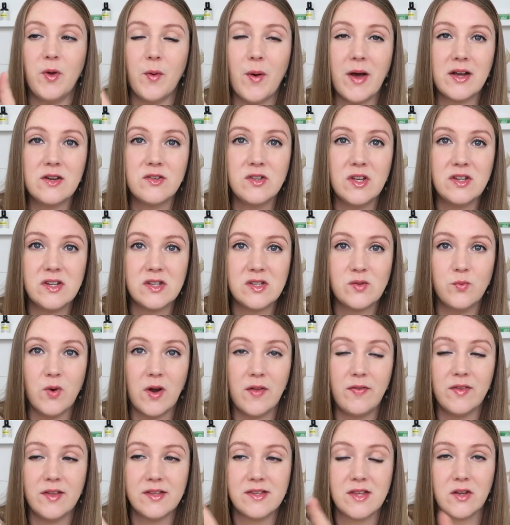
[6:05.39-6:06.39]
You actually just
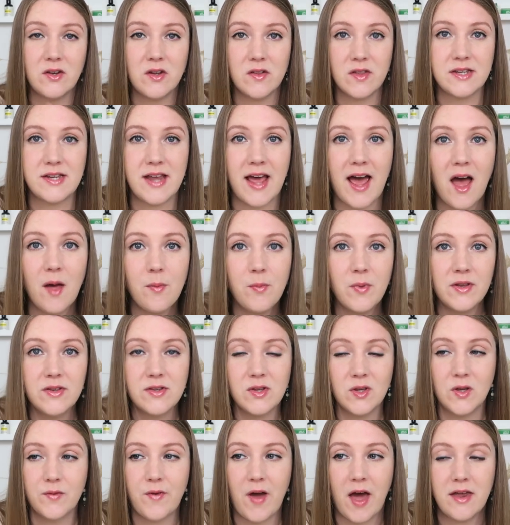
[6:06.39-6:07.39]
run this under the tap
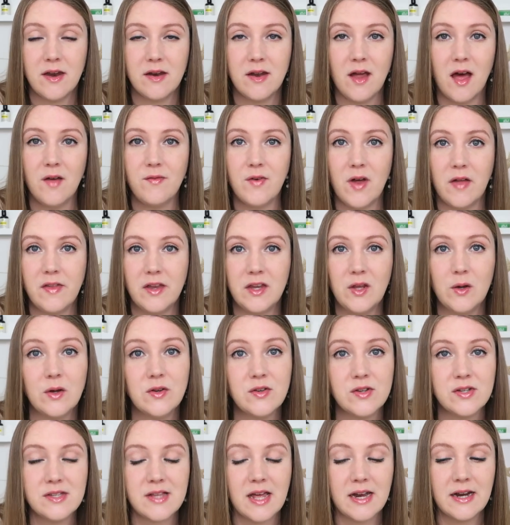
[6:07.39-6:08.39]
until you've had enough and then you
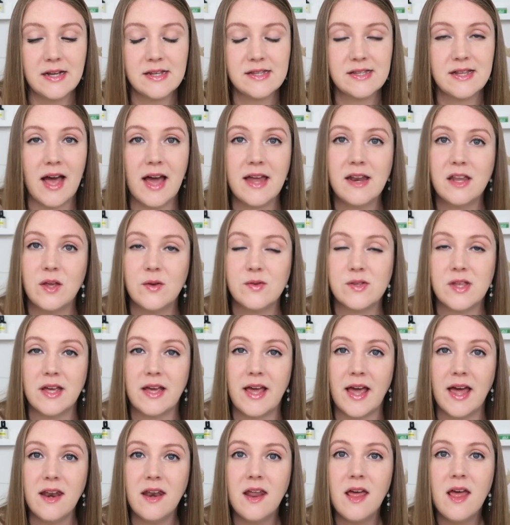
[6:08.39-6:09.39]
can just set it aside and use it again.